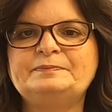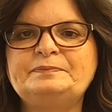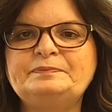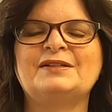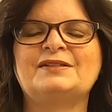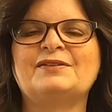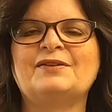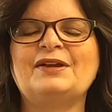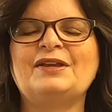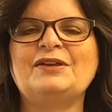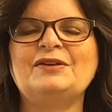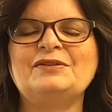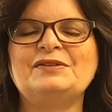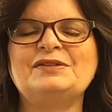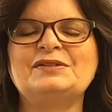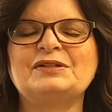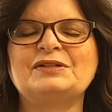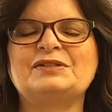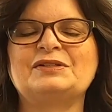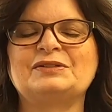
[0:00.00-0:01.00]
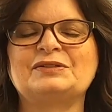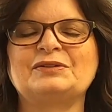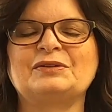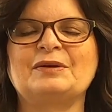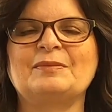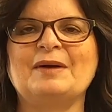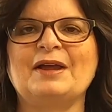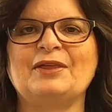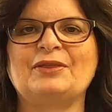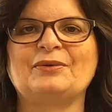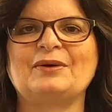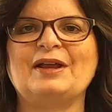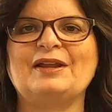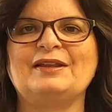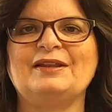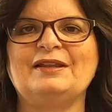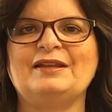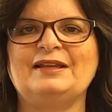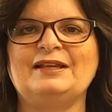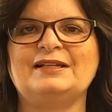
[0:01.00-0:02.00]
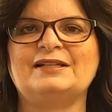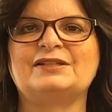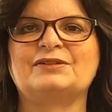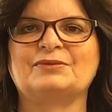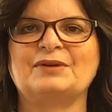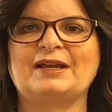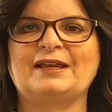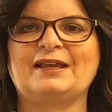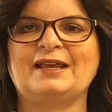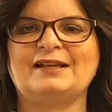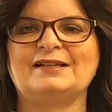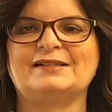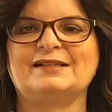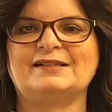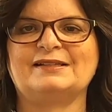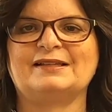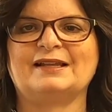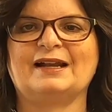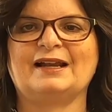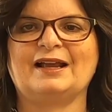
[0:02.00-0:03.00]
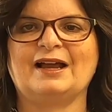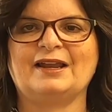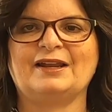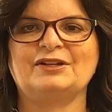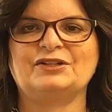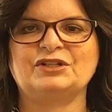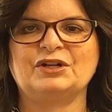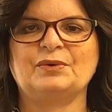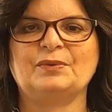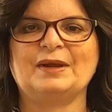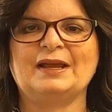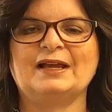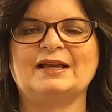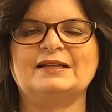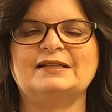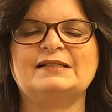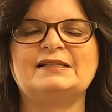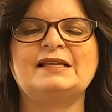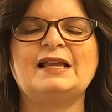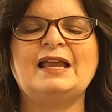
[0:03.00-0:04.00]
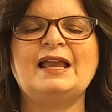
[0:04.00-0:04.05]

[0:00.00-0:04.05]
So I used to store my thread in these thread cases that I got at Joann's,